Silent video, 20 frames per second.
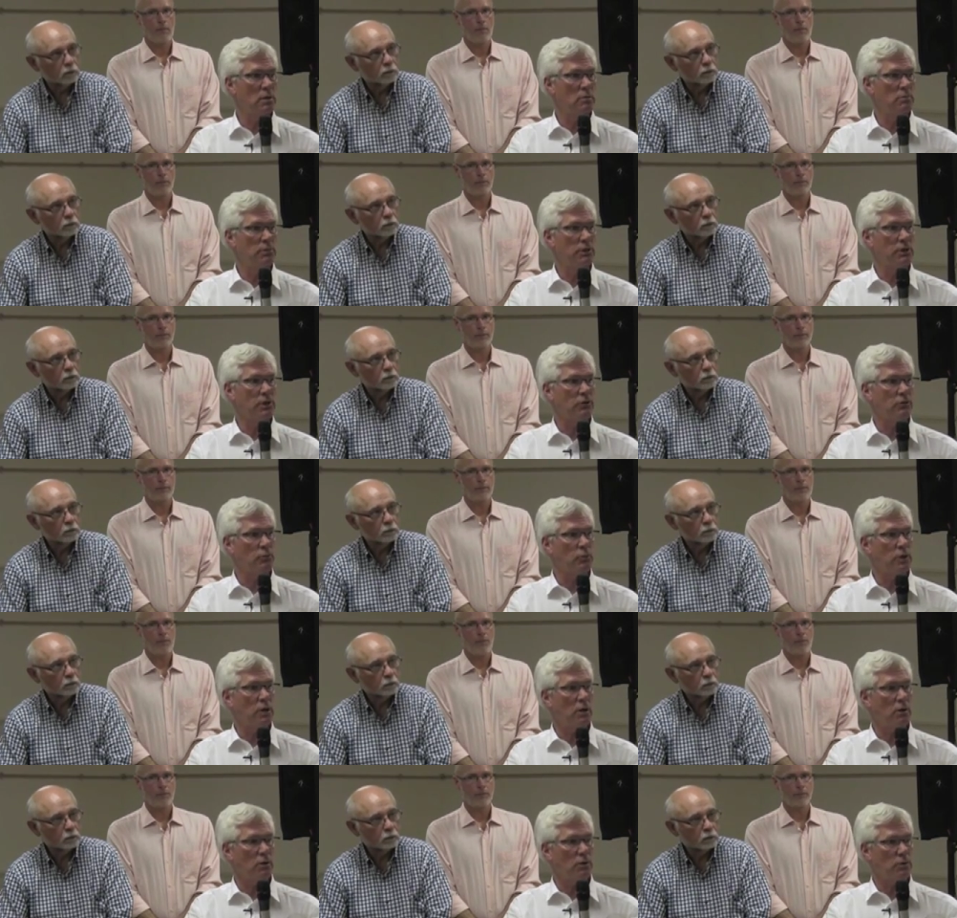Speaker 1: because we
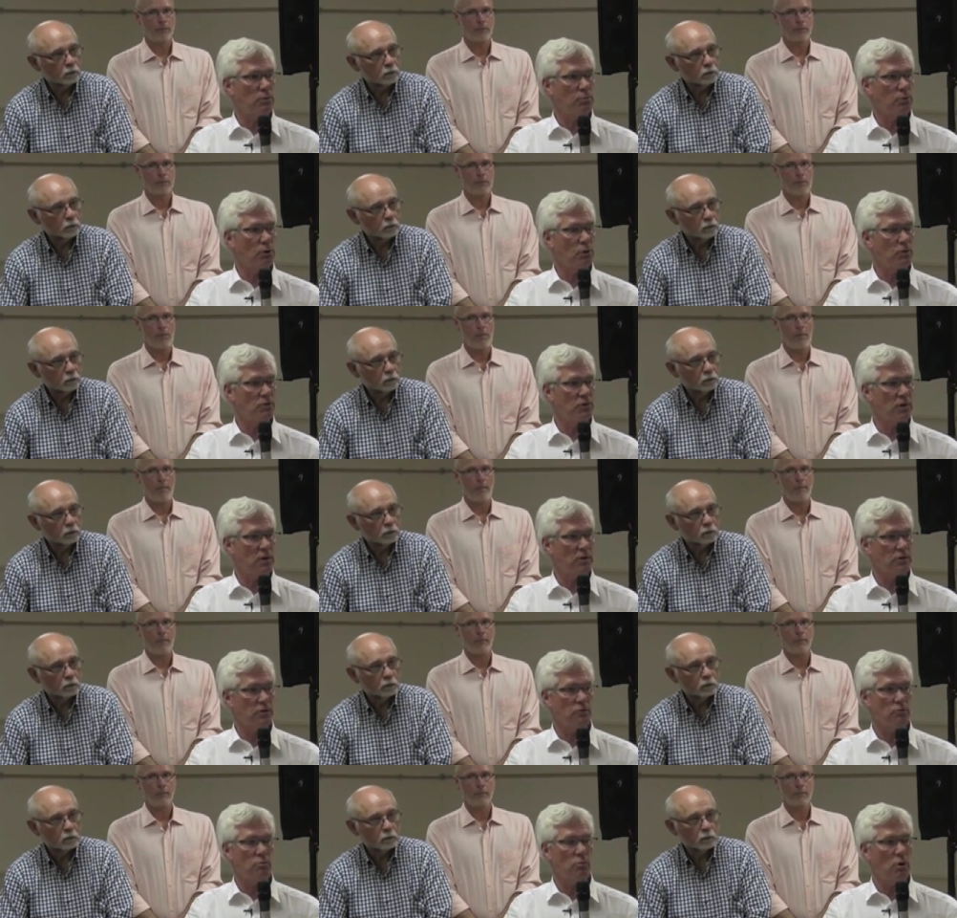are in the
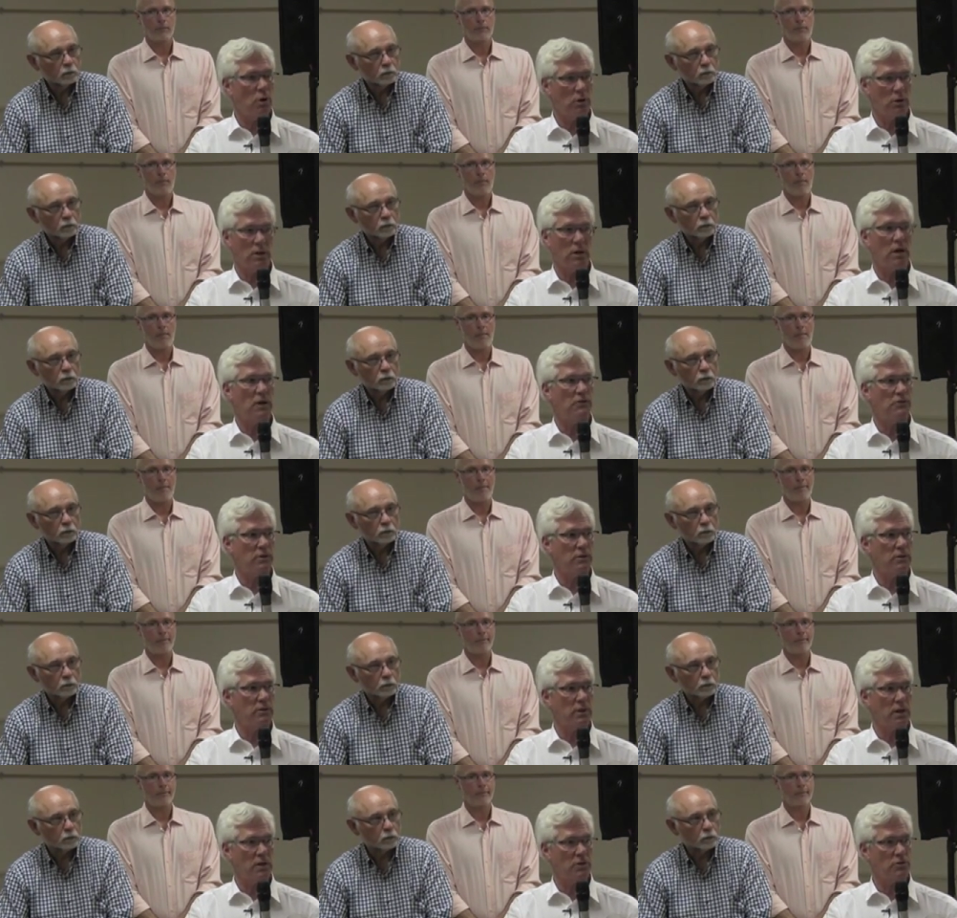process of modernizing
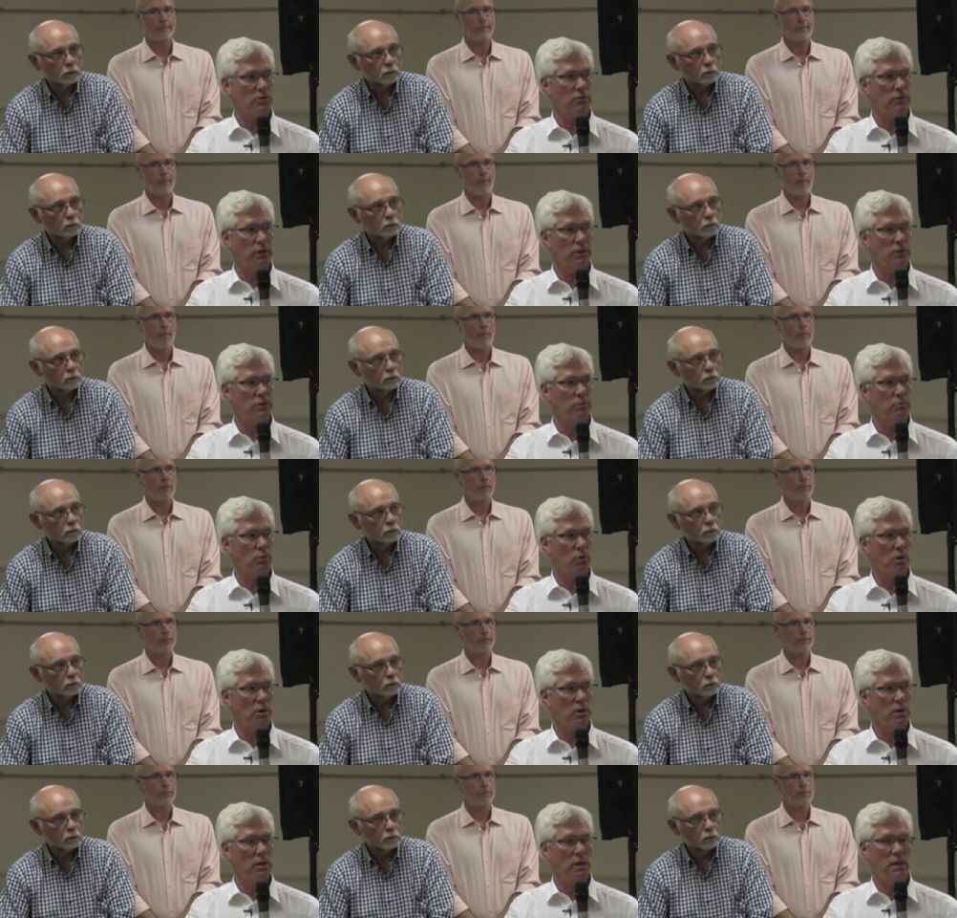the National Energy
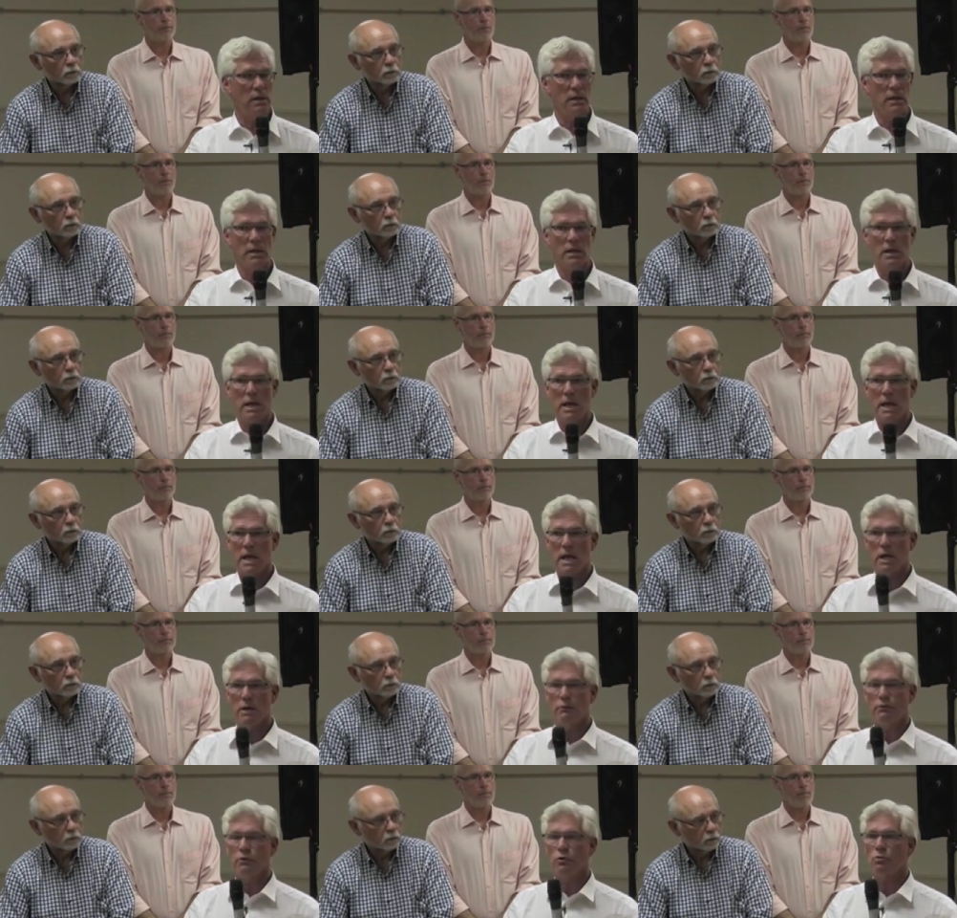Board.
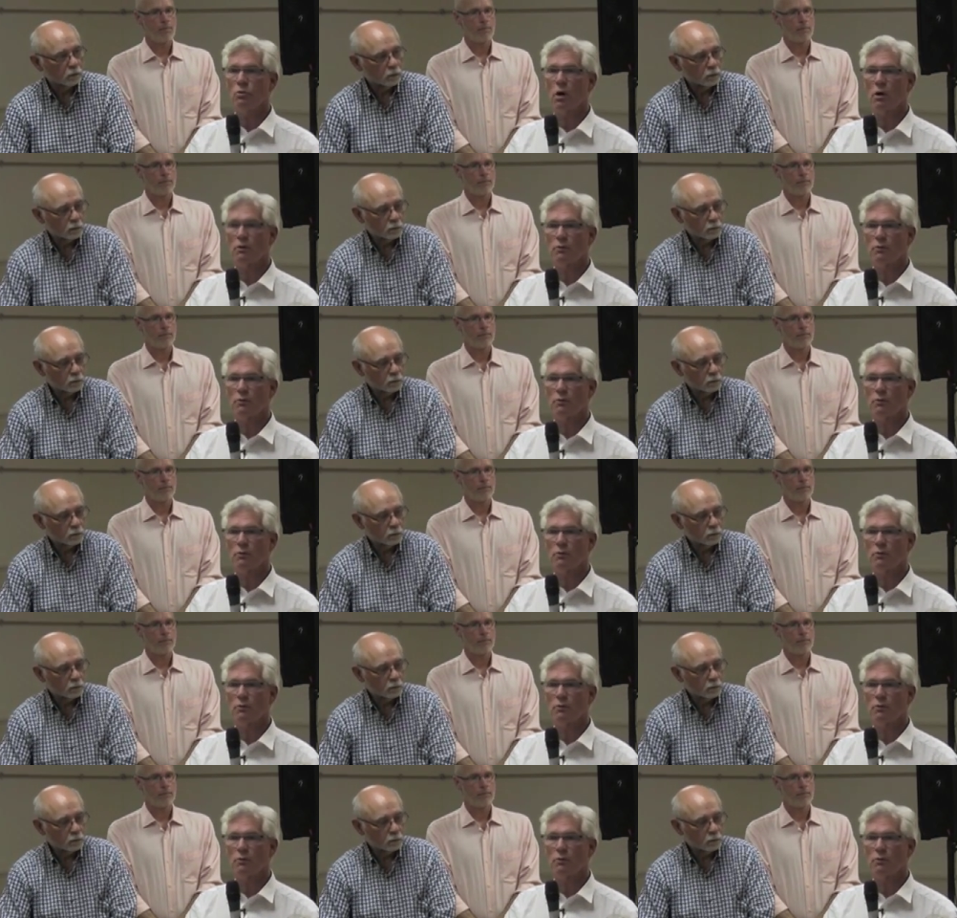If you are